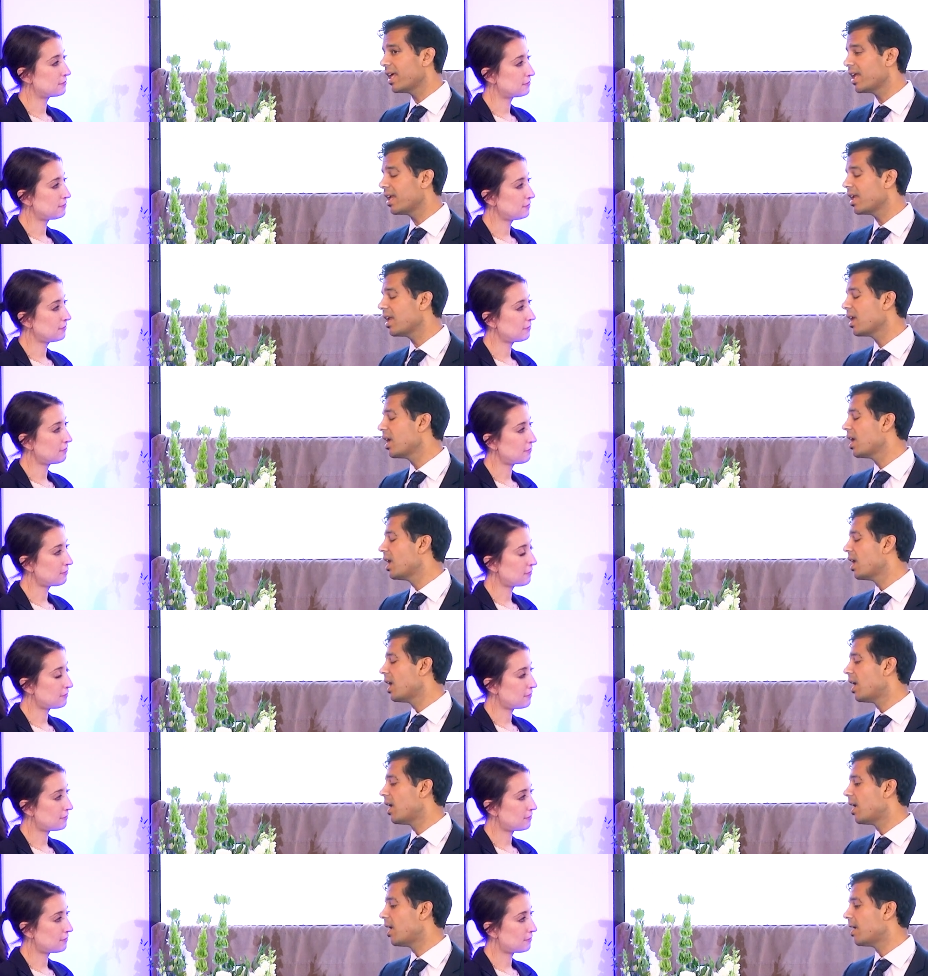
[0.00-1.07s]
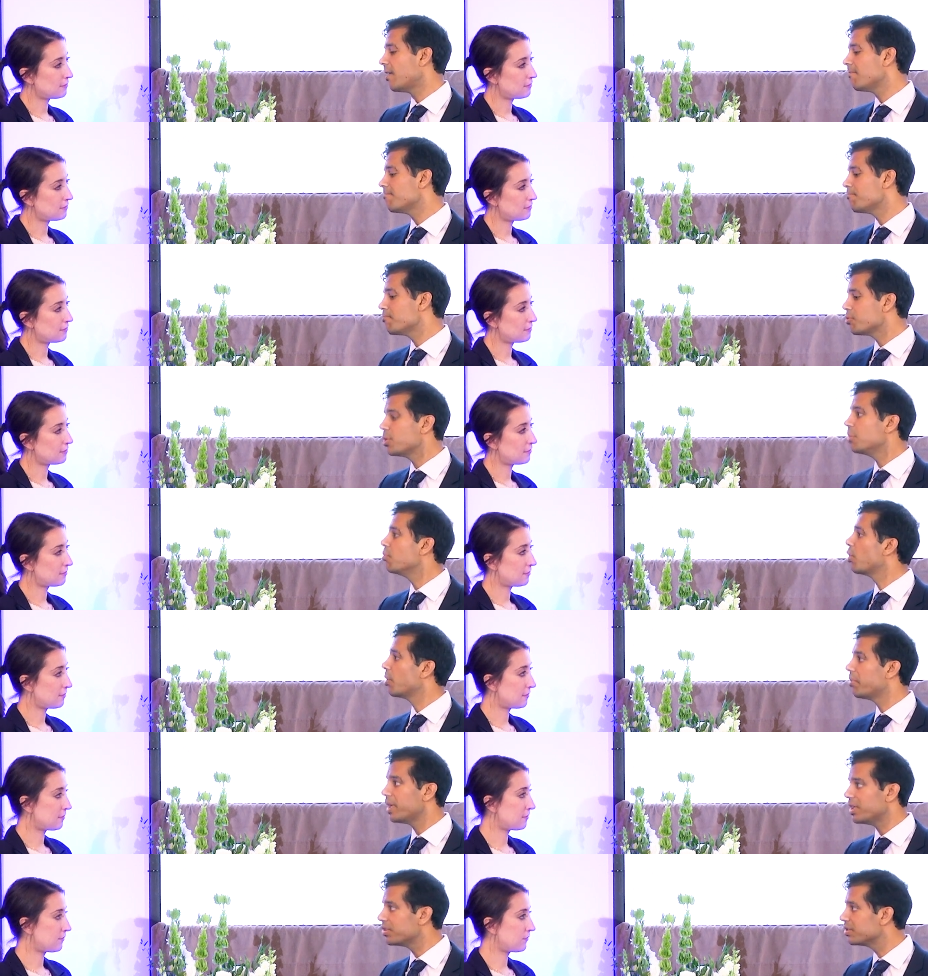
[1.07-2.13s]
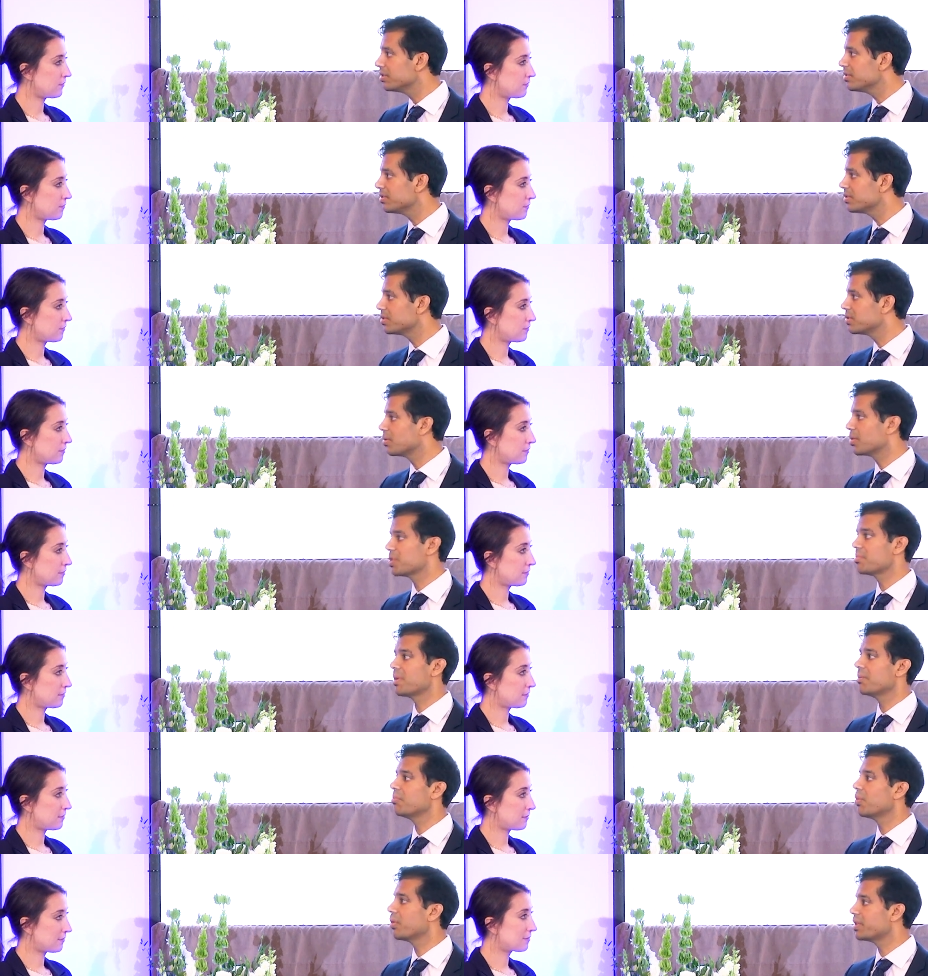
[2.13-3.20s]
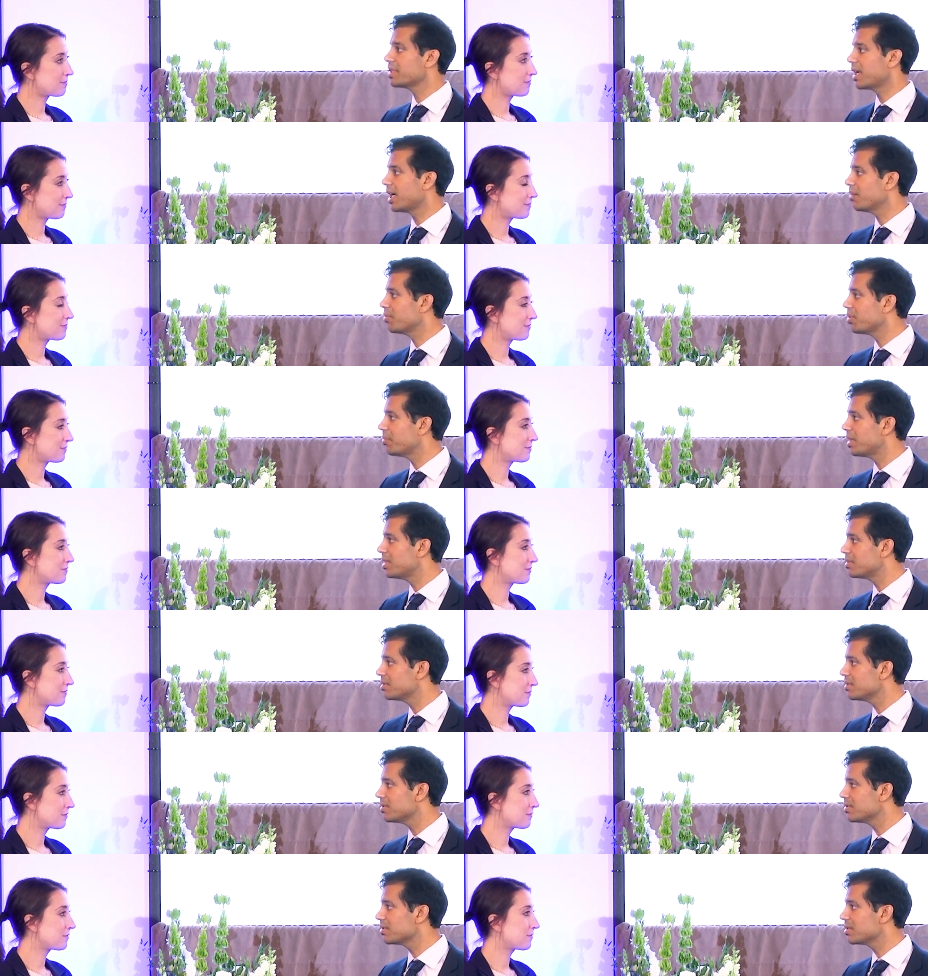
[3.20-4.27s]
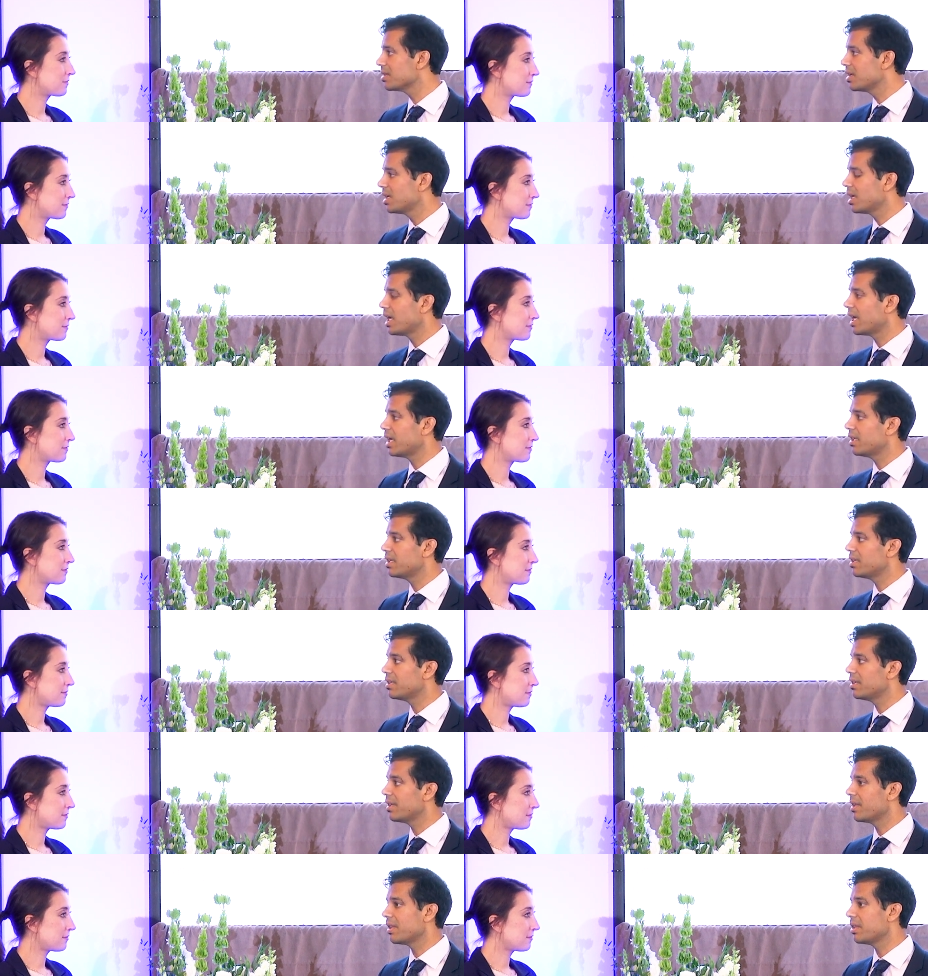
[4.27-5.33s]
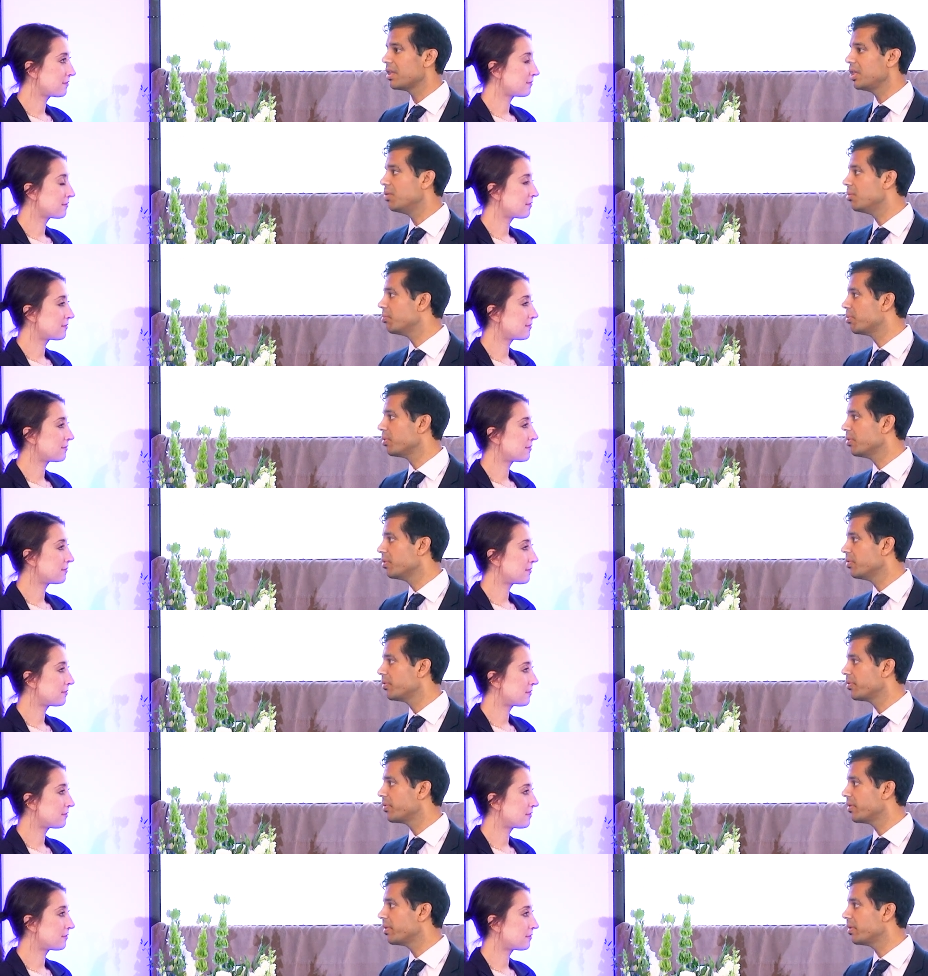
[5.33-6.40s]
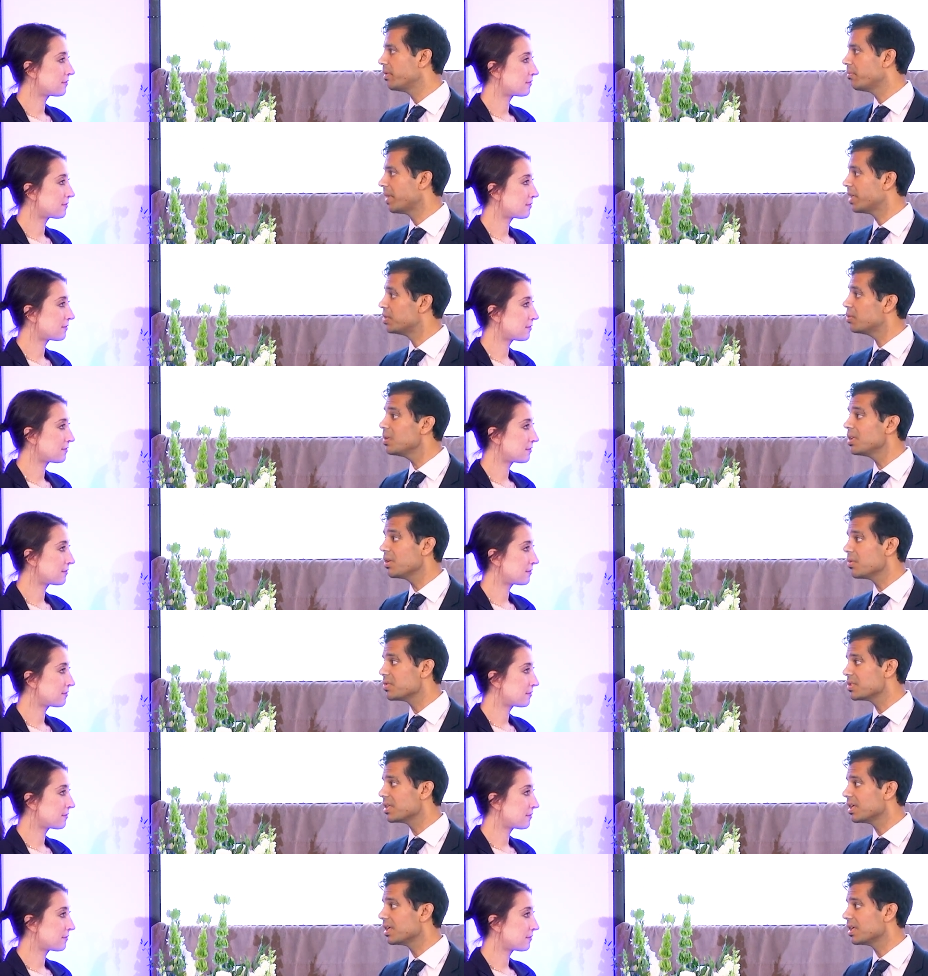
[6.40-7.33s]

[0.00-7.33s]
Speaker 1: then uh, treat more patients or spend more time with patients. And you improve by doing those